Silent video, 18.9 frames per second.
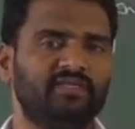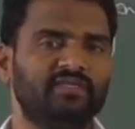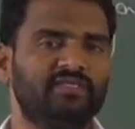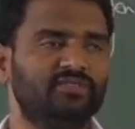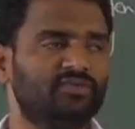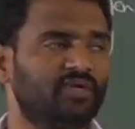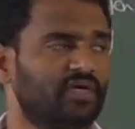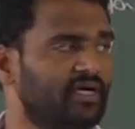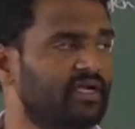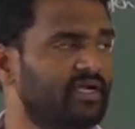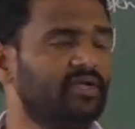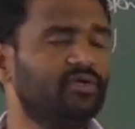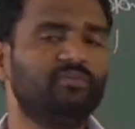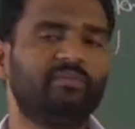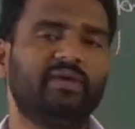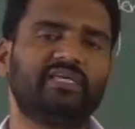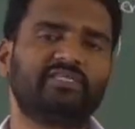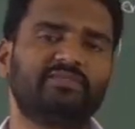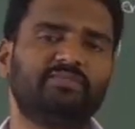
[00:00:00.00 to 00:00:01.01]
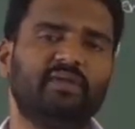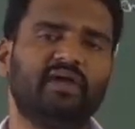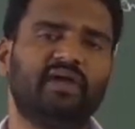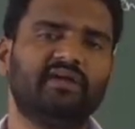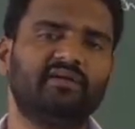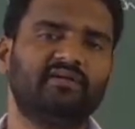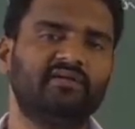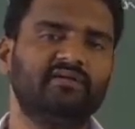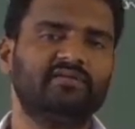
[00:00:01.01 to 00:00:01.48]
So according to Max
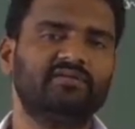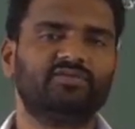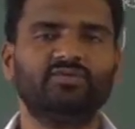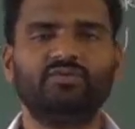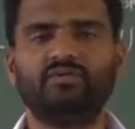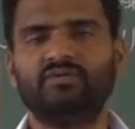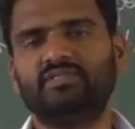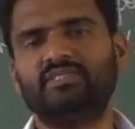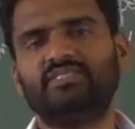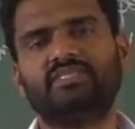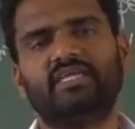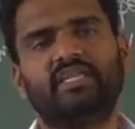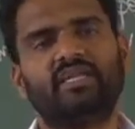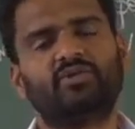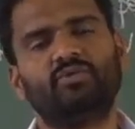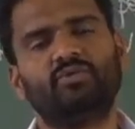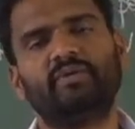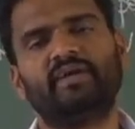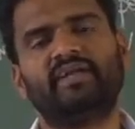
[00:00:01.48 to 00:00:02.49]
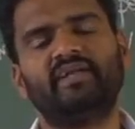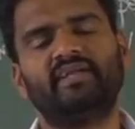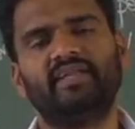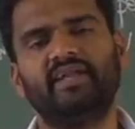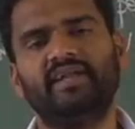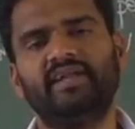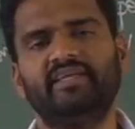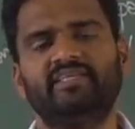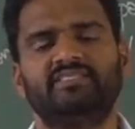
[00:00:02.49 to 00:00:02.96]
Planck, so this electromagnetic
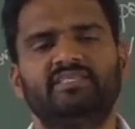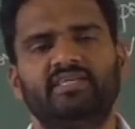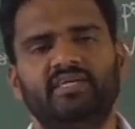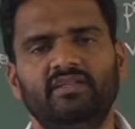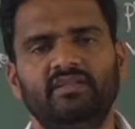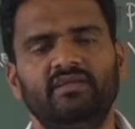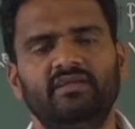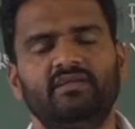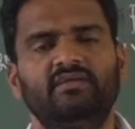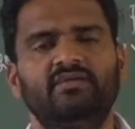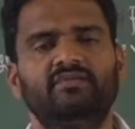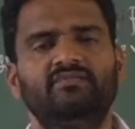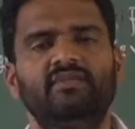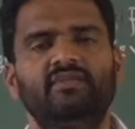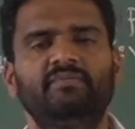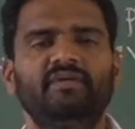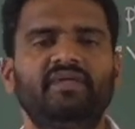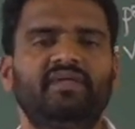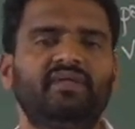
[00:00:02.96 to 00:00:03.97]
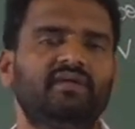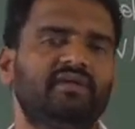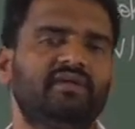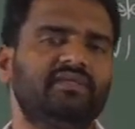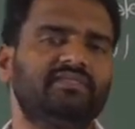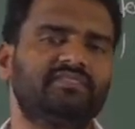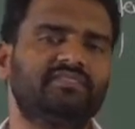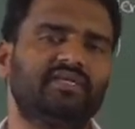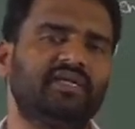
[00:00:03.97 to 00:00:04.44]
radiation will be
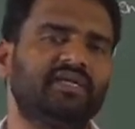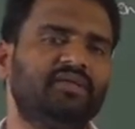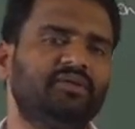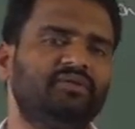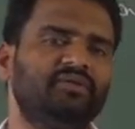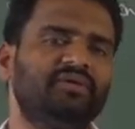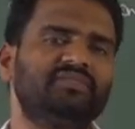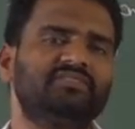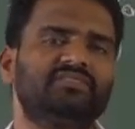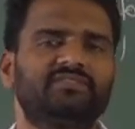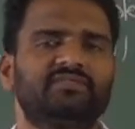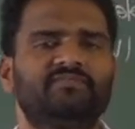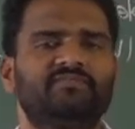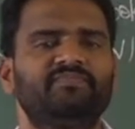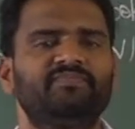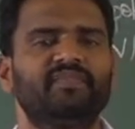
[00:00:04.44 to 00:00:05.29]
discontinuous,